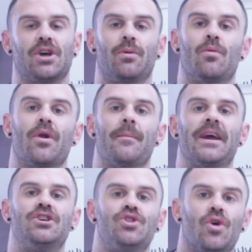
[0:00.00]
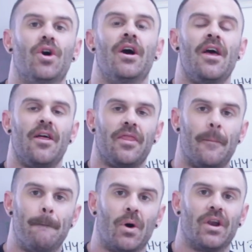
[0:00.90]
So we want to make sure
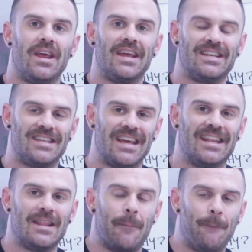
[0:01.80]
the body is in the